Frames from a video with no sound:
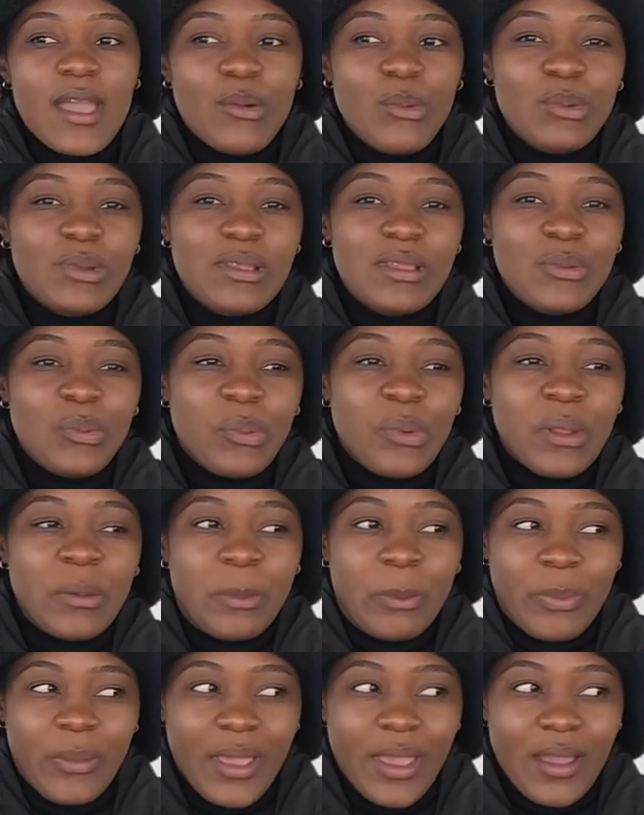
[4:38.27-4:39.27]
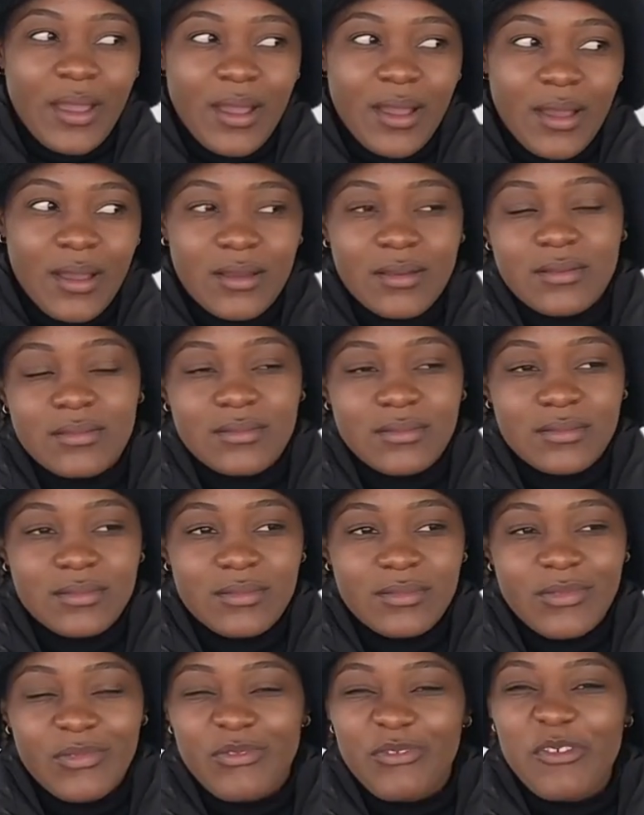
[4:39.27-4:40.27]
only went back
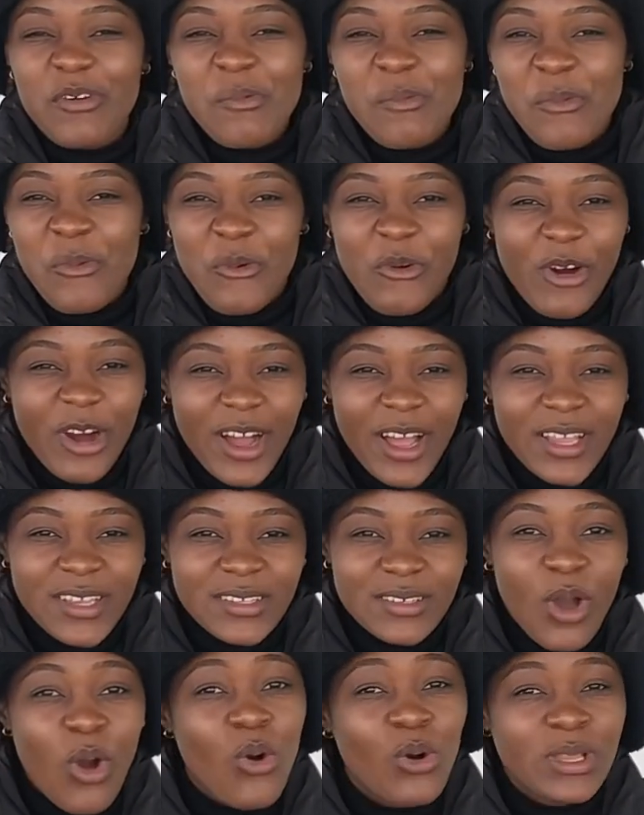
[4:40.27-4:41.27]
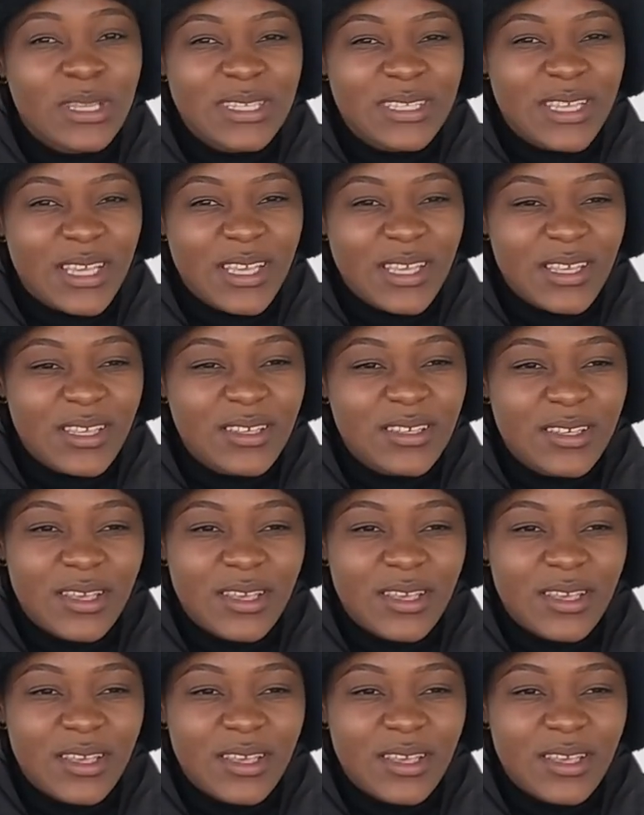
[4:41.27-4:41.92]
for one holiday.